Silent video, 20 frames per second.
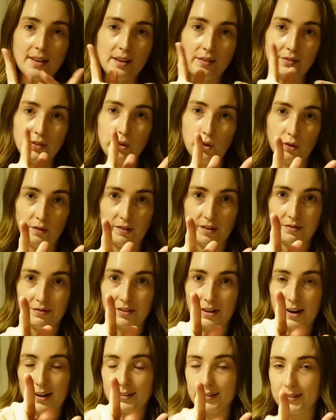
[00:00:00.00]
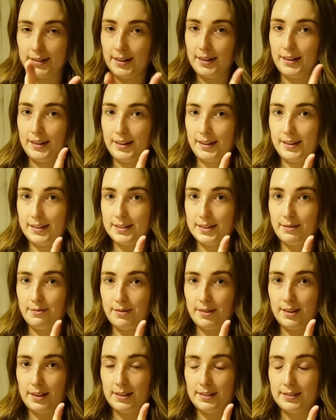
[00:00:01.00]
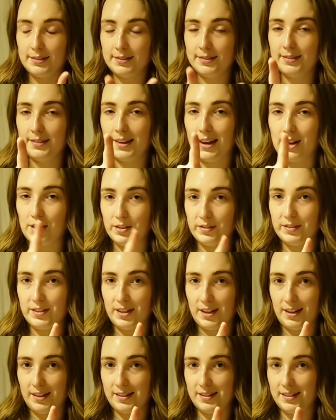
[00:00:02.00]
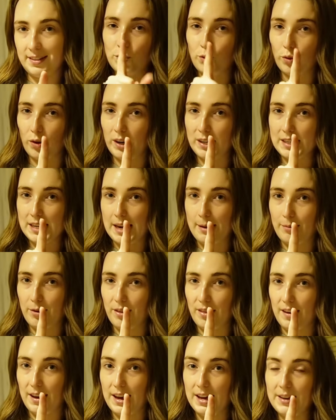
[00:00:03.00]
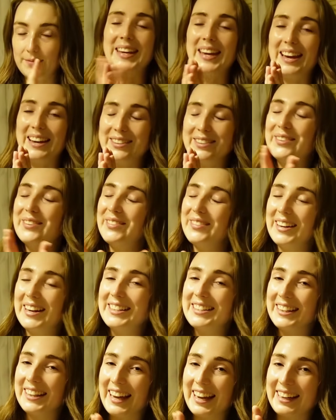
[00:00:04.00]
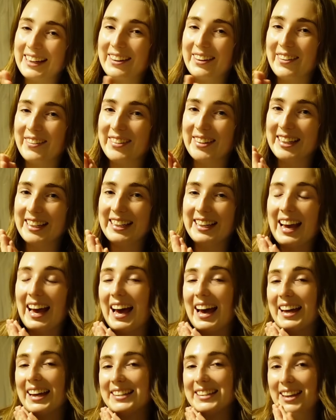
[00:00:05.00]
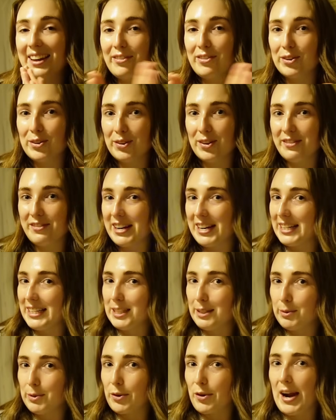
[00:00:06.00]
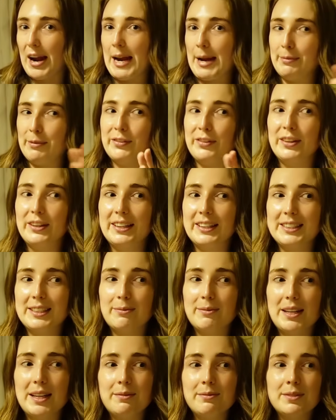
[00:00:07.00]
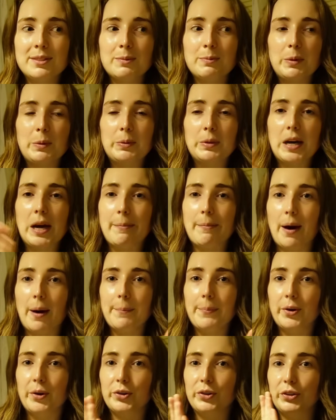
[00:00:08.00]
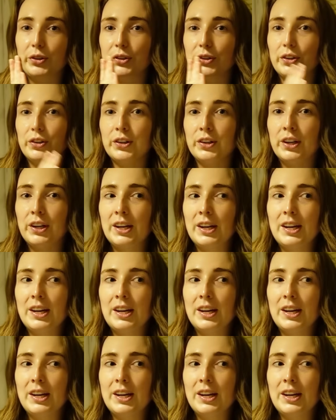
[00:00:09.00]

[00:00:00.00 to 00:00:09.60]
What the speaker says: If you've ever accidentally ate something out of date, story time on that. But yeah, don't forget to like, comment, and if you don't already subscribe. I feel like sometimes people come up on your